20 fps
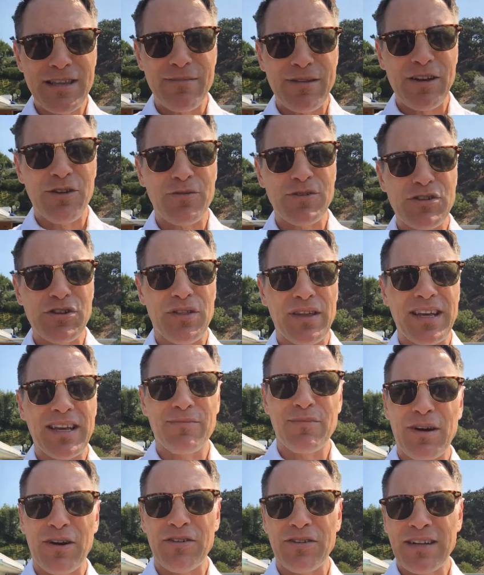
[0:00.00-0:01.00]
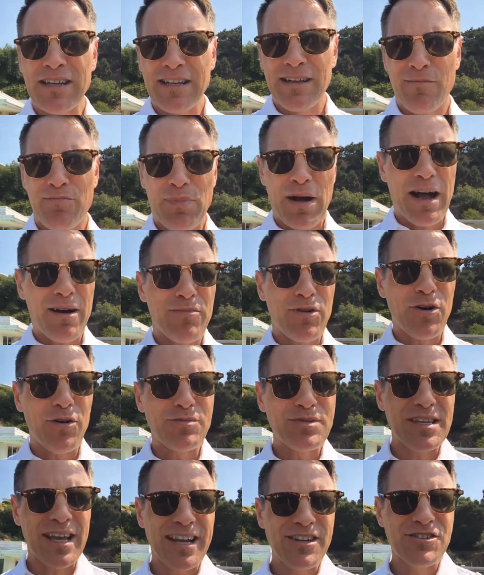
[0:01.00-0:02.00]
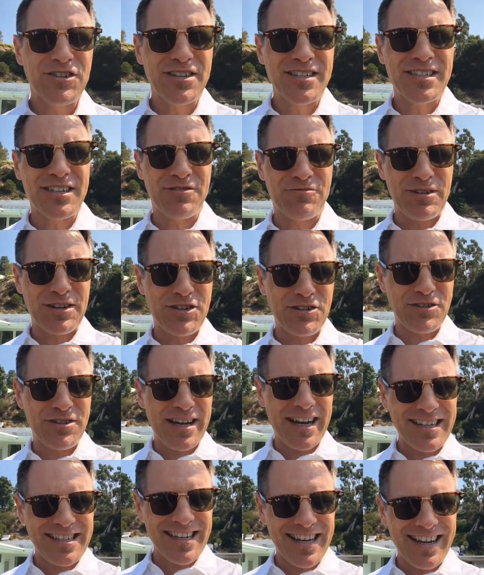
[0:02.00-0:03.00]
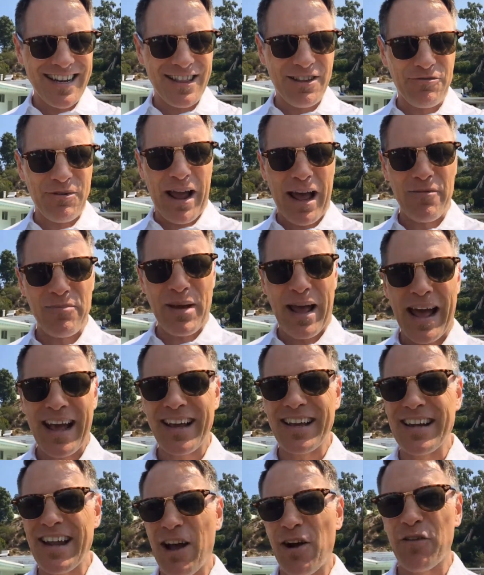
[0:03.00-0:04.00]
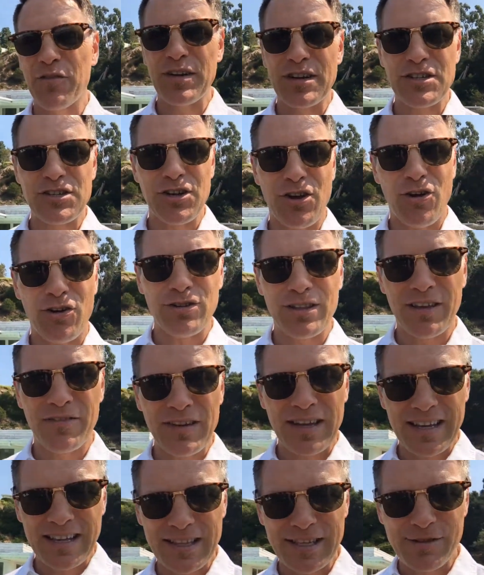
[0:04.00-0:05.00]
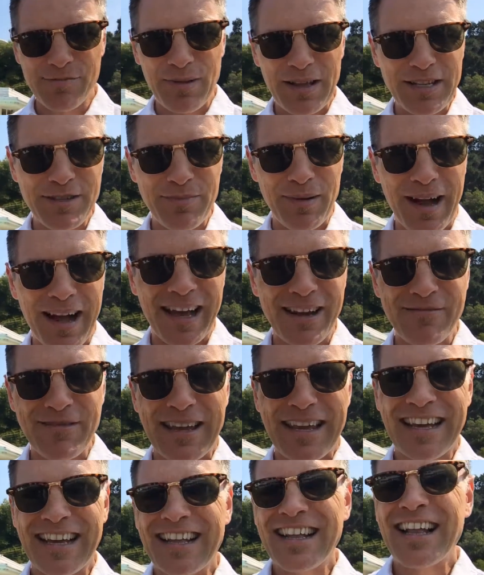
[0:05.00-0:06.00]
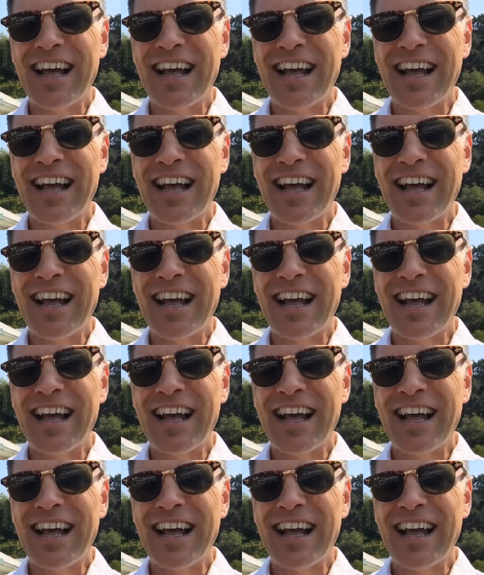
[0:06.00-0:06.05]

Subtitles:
Let me know what you think about Bob Hope's agent and Richard Nixon and the Rat Pack and Elvis all living in this place behind me.